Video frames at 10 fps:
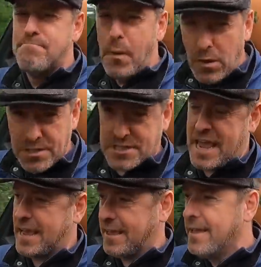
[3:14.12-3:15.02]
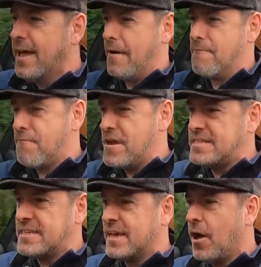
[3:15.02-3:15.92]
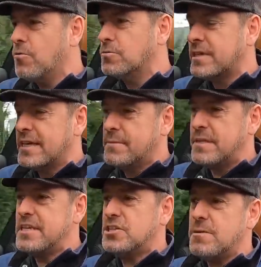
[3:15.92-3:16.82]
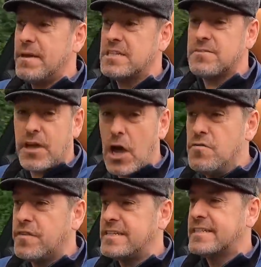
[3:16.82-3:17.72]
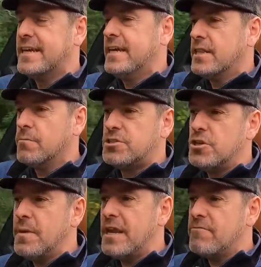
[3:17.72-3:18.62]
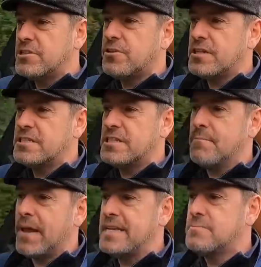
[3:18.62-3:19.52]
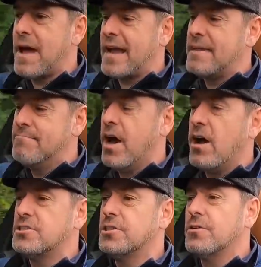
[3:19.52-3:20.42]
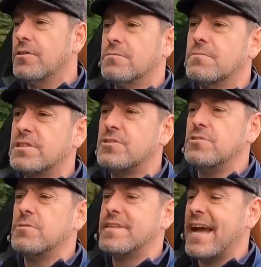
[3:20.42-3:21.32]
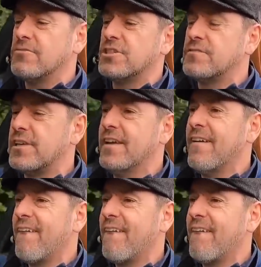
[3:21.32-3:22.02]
Baltic and freezing cold. But this year, because of COVID, there were too many restrictions in place back in March. Let's do some downshift here.